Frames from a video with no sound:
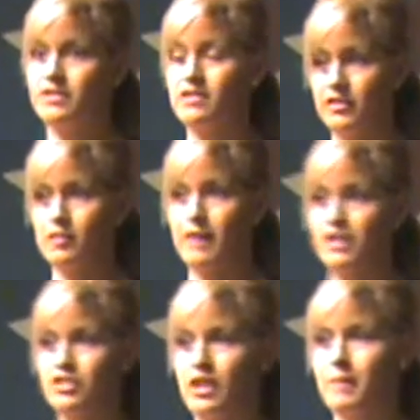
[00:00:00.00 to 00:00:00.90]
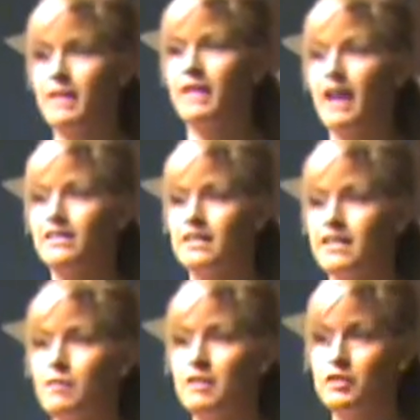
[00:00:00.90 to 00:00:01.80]
in such bad shape, and they had to
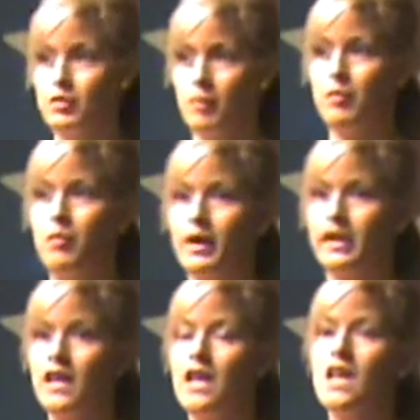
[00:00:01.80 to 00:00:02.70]
get me to a point